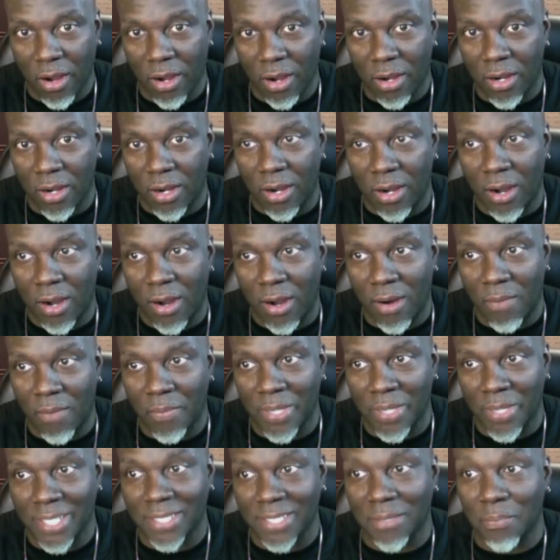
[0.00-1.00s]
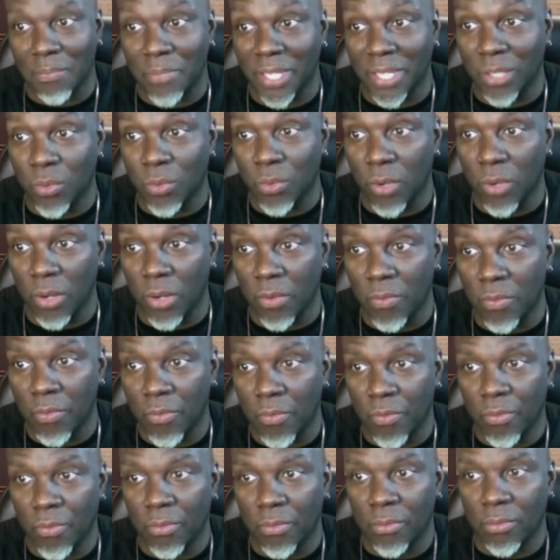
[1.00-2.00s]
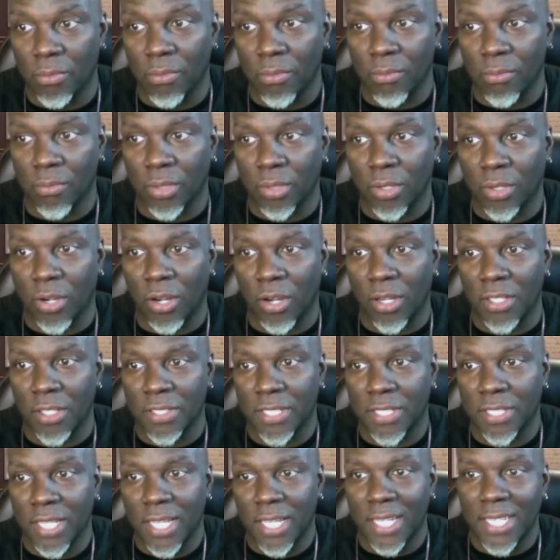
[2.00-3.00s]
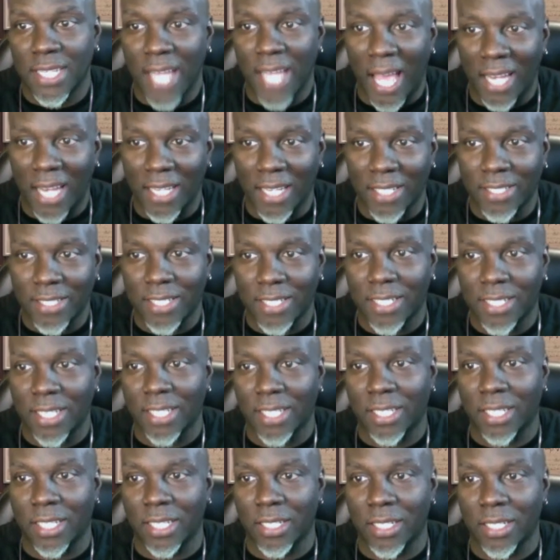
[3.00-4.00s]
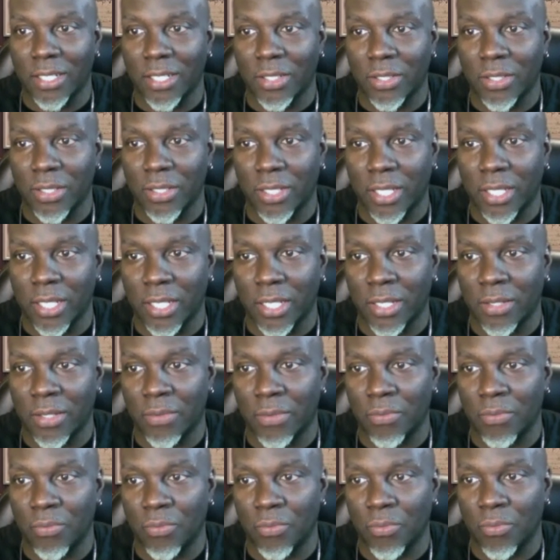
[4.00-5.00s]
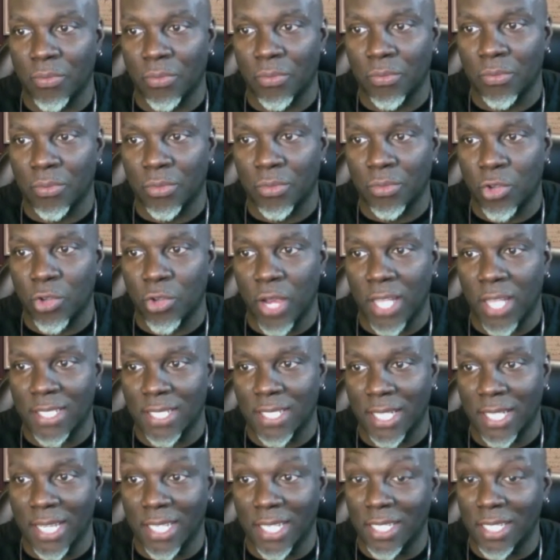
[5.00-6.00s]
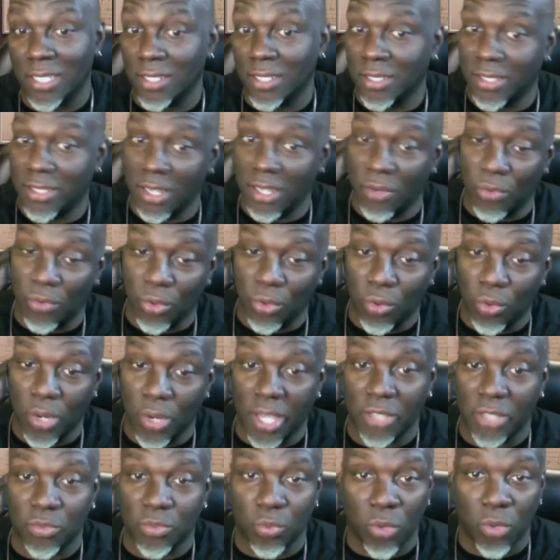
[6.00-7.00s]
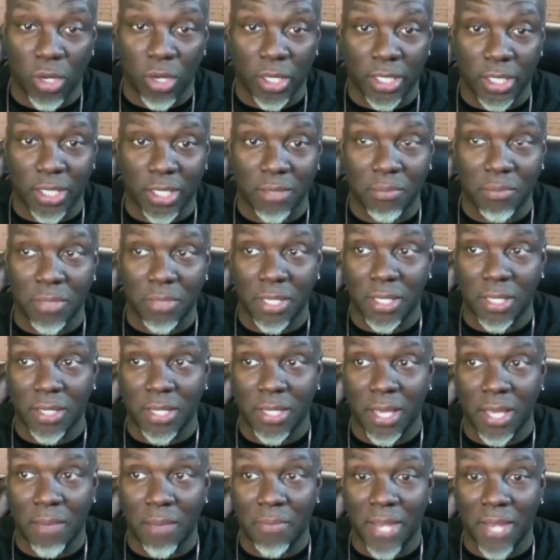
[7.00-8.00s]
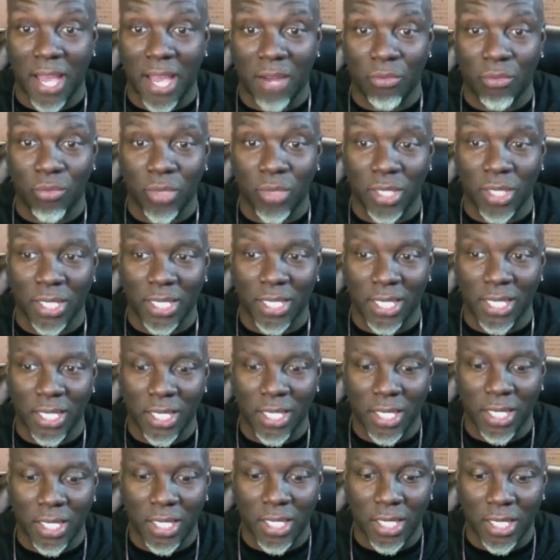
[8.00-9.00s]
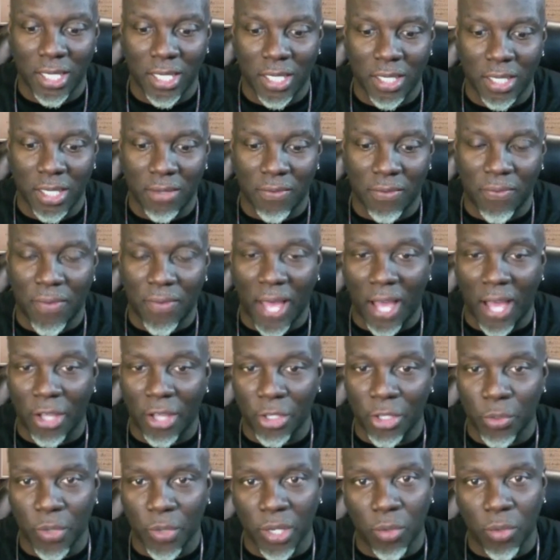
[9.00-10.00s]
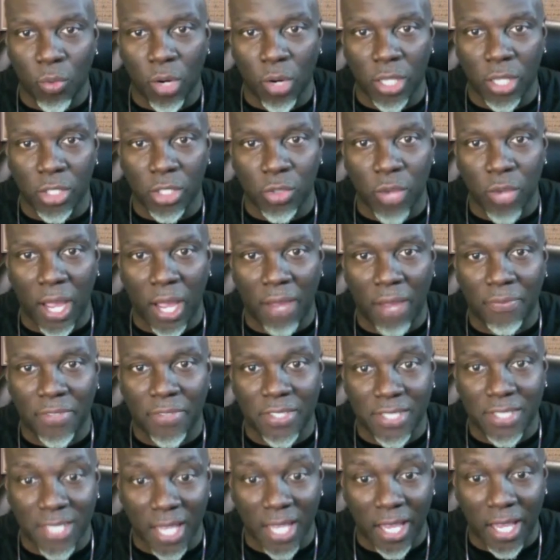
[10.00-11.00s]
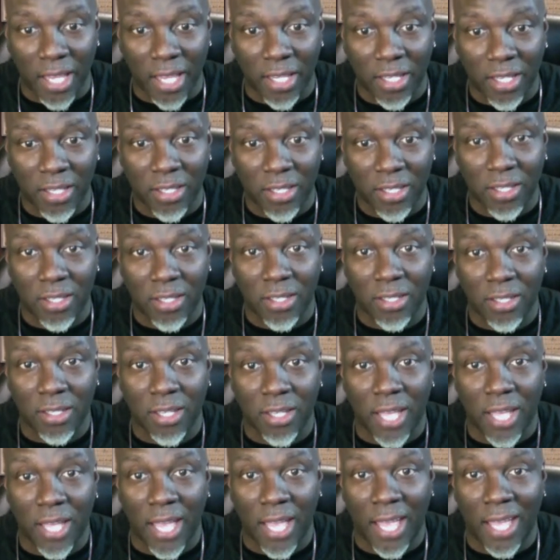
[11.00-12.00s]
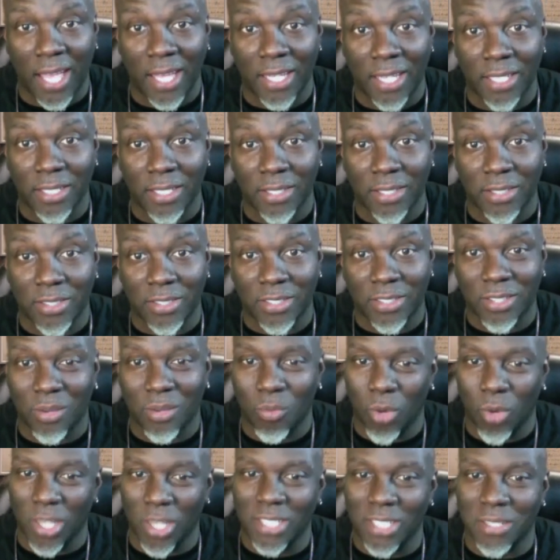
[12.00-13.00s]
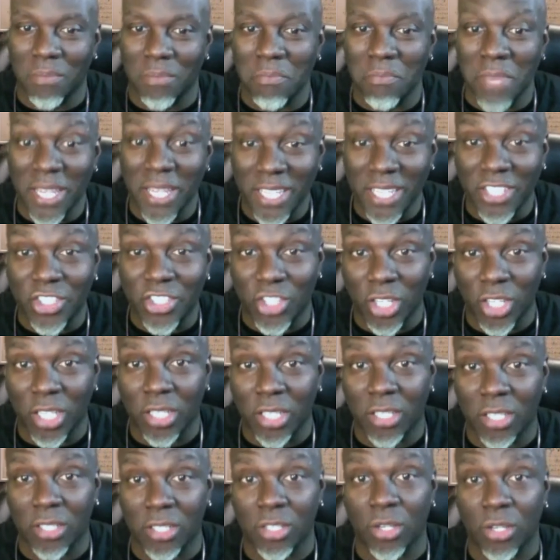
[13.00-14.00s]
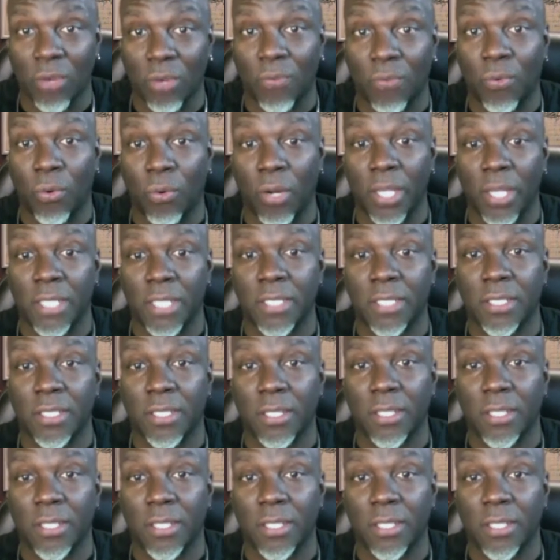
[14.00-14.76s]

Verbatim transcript: um, is a big one because not listening can can translate in several ways. One can be them not really valuing what you have to say and somewhat diminishing your voice.